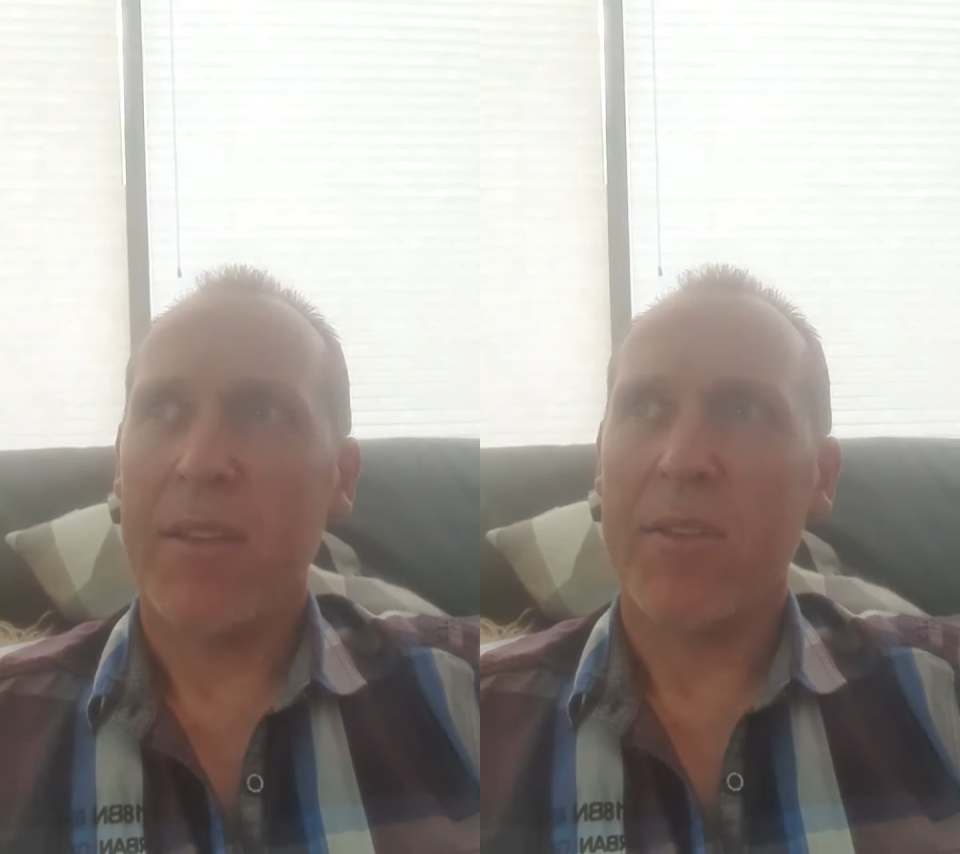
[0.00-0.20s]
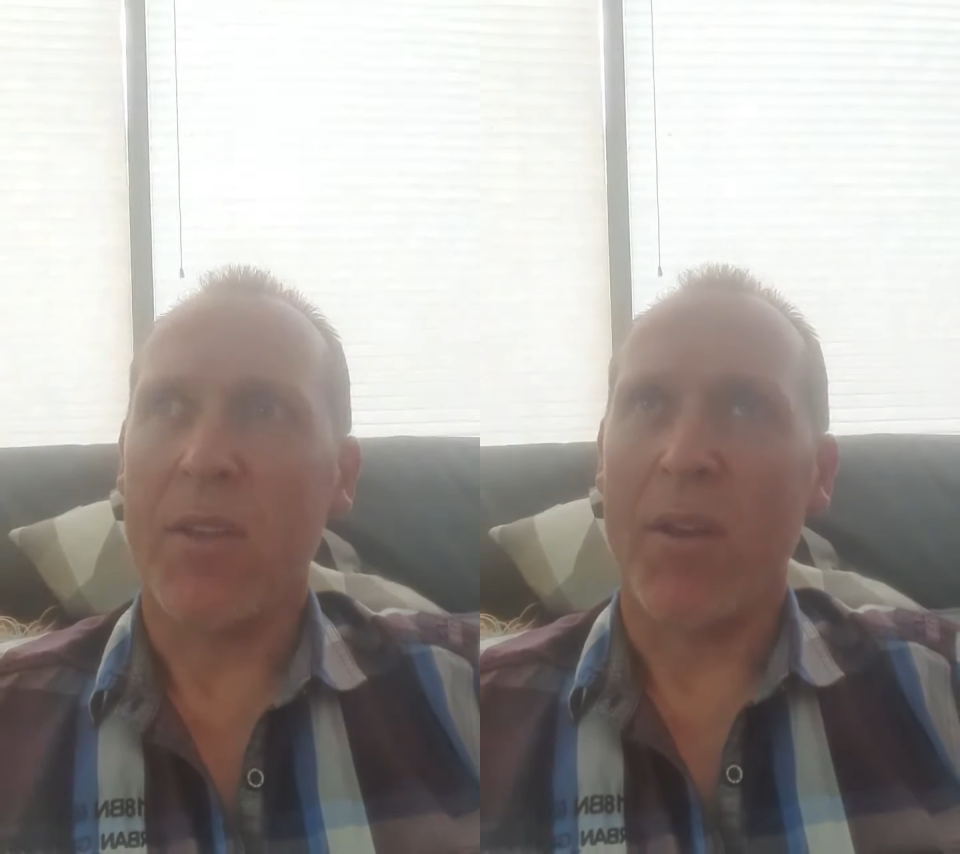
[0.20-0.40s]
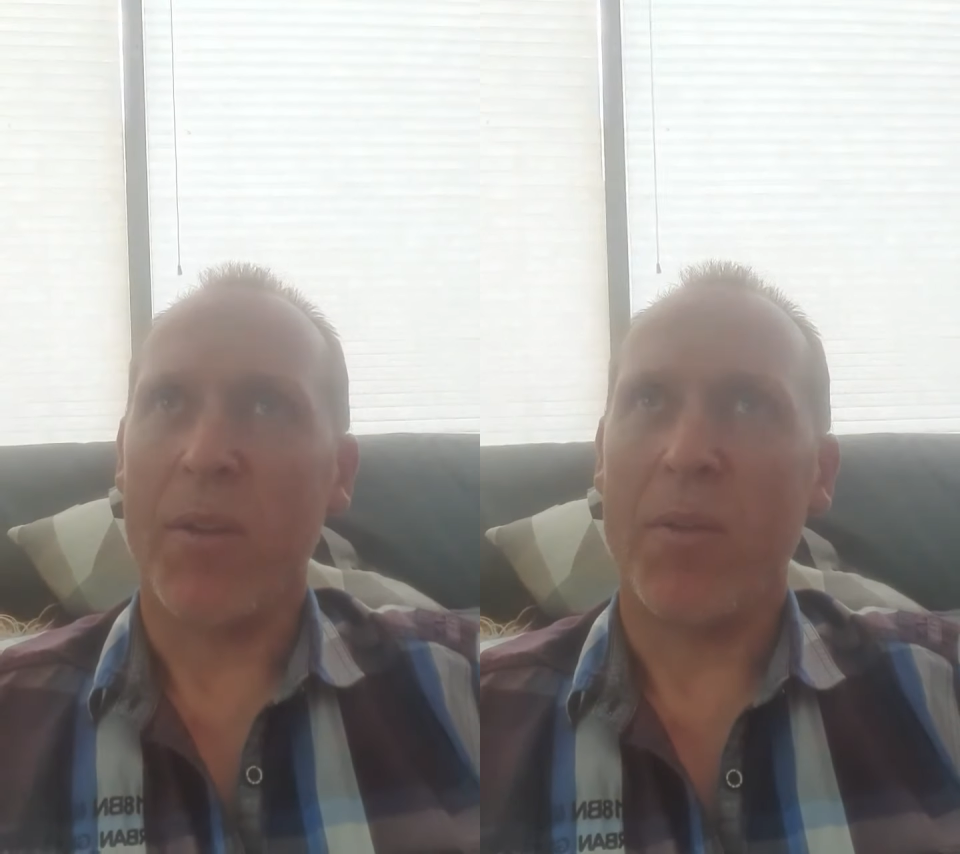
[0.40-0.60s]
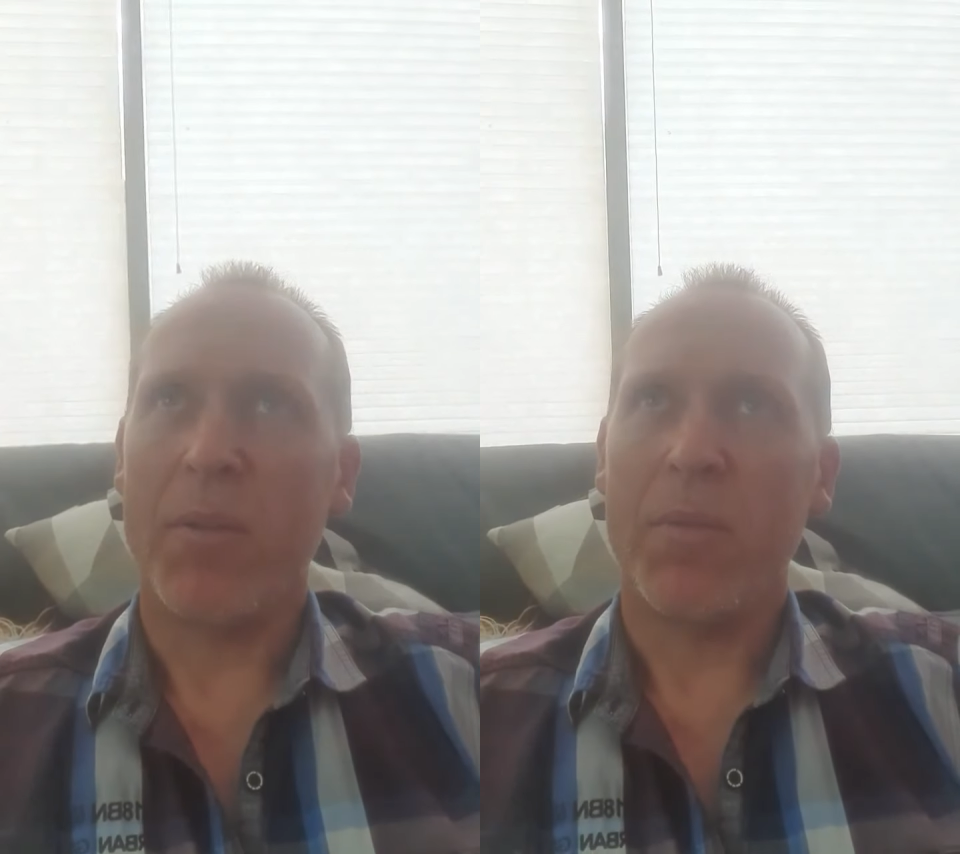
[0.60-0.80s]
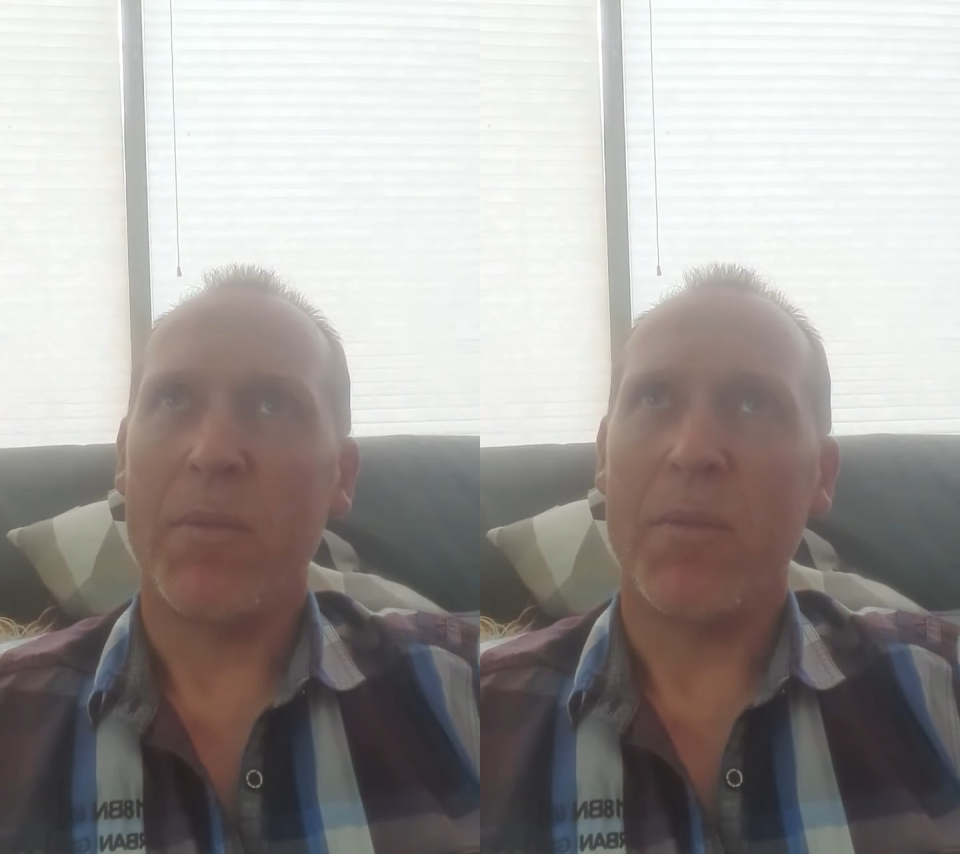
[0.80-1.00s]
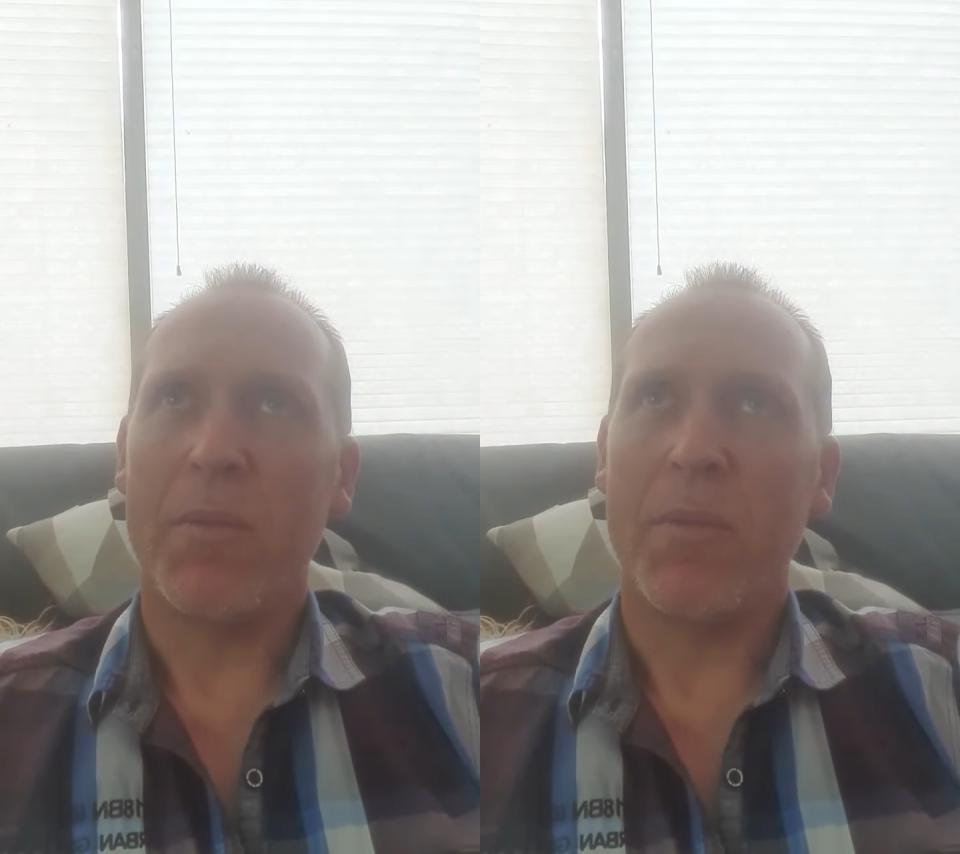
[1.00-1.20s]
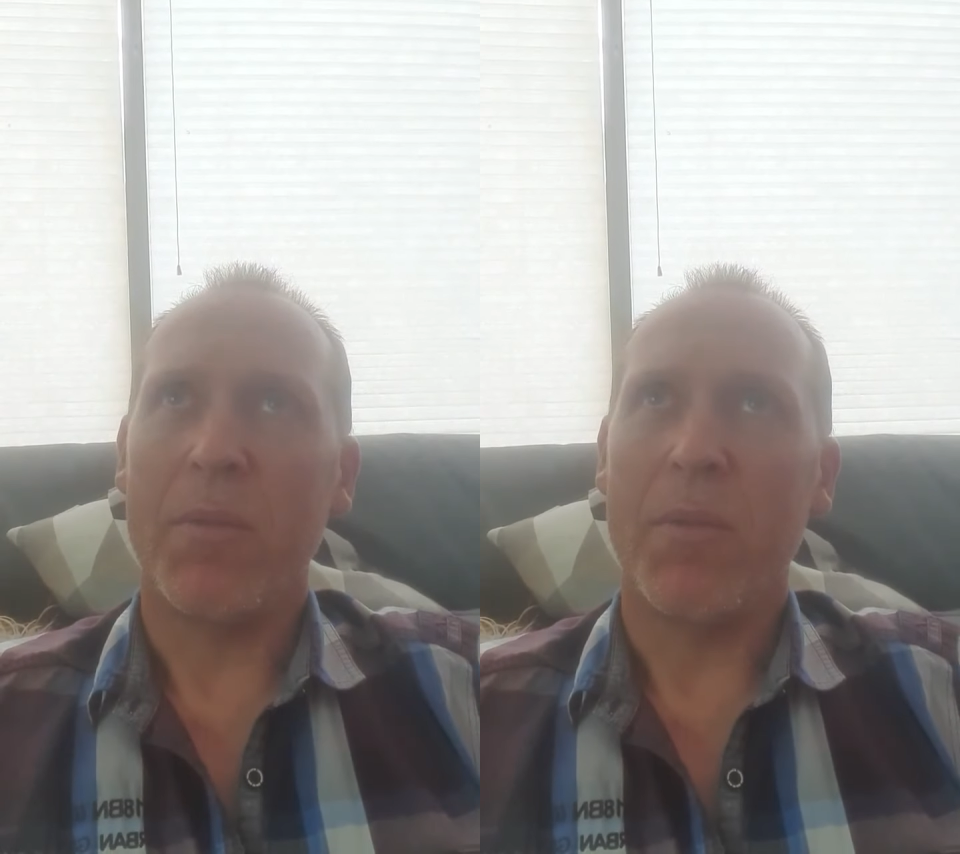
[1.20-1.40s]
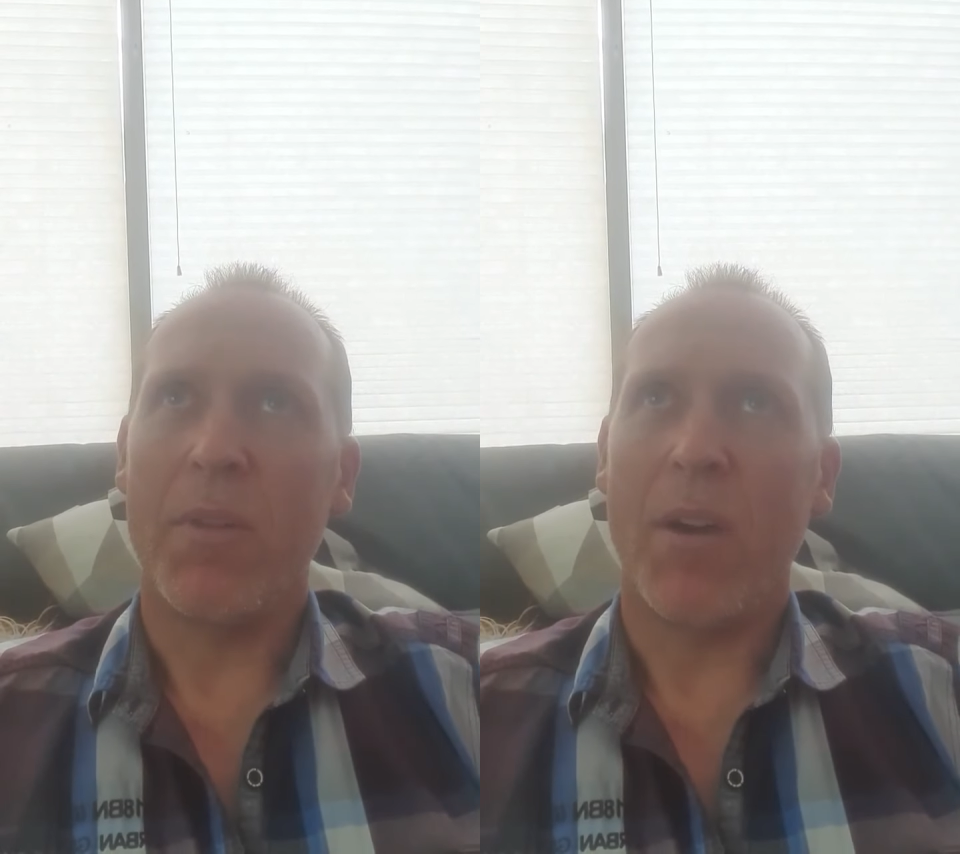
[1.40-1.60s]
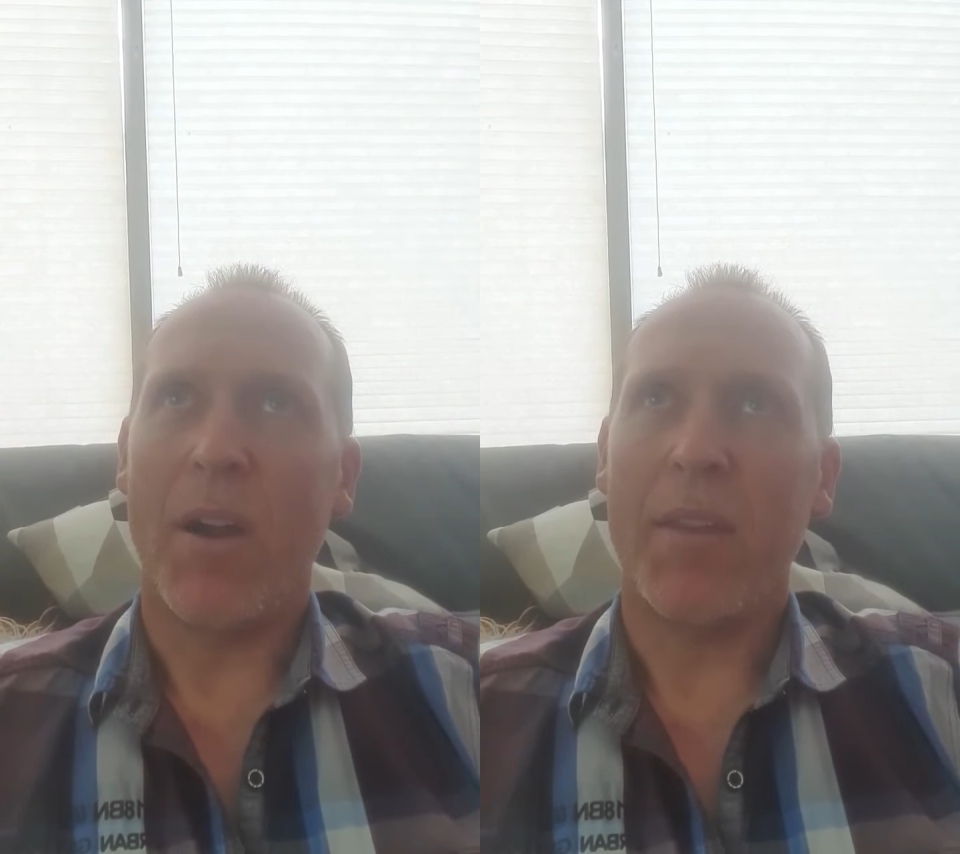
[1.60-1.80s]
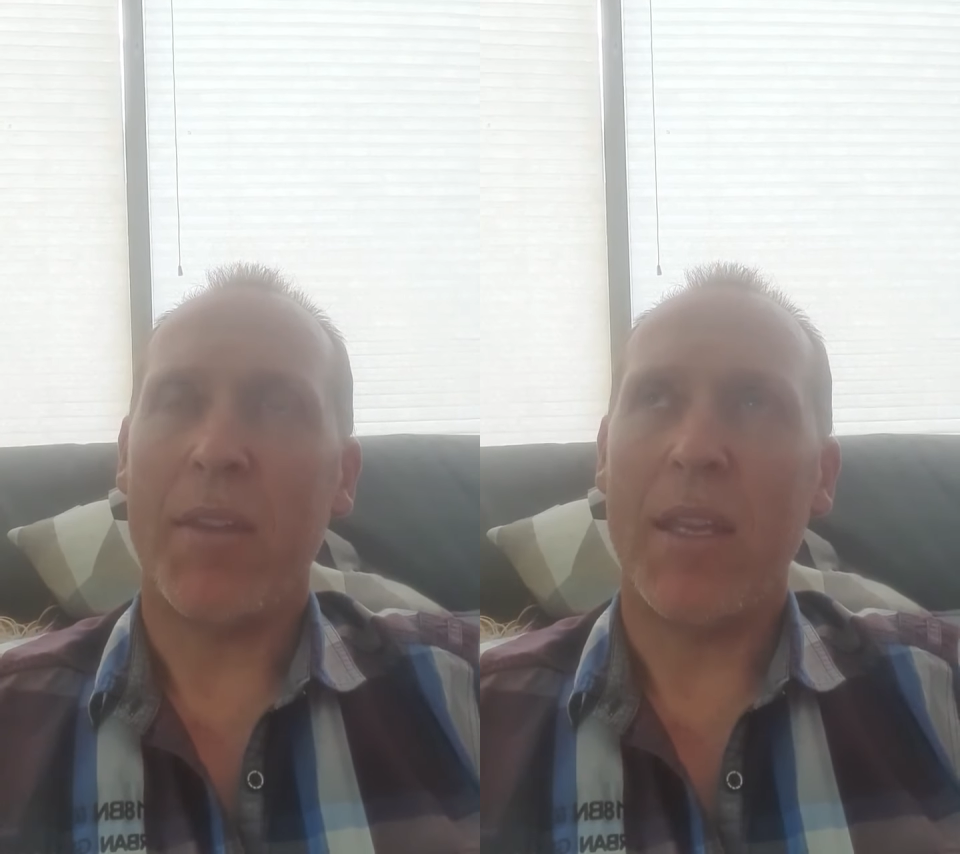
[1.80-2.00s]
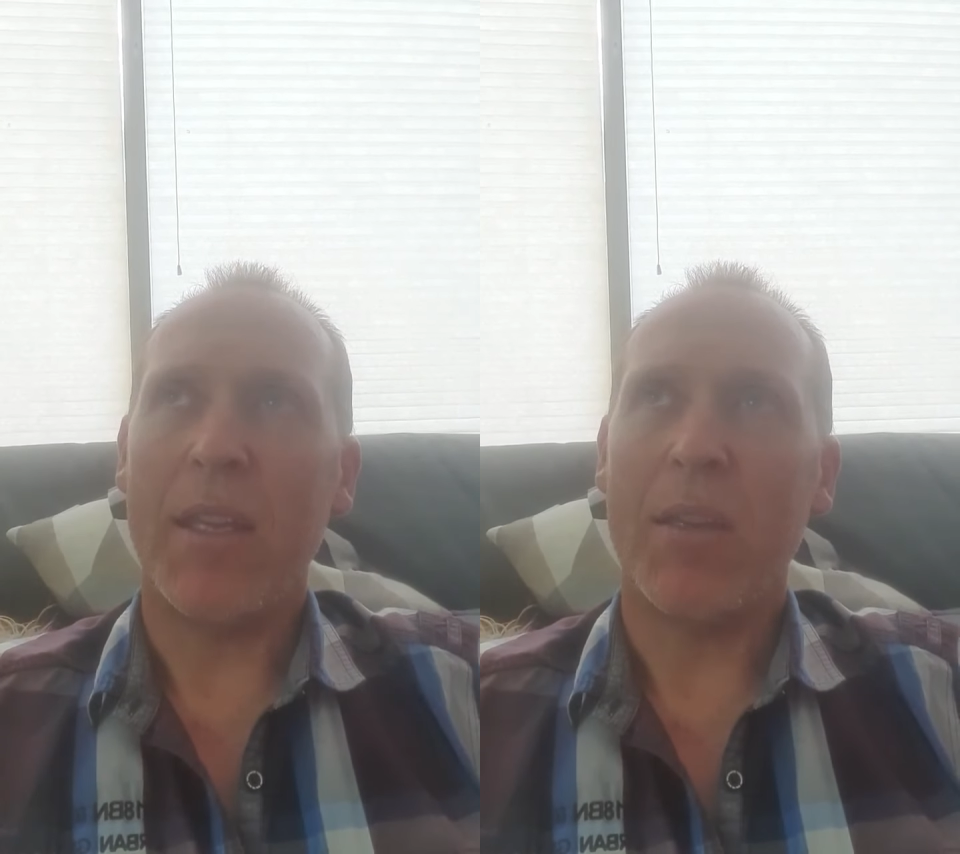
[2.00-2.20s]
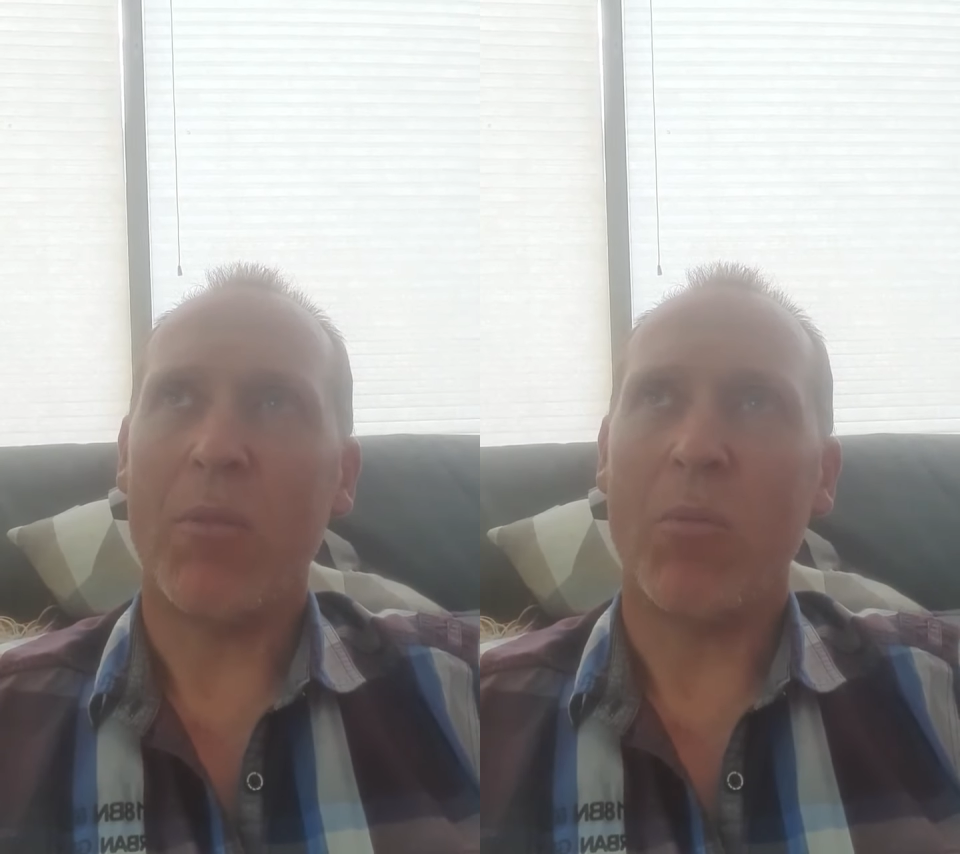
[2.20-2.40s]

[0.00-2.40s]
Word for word: So I think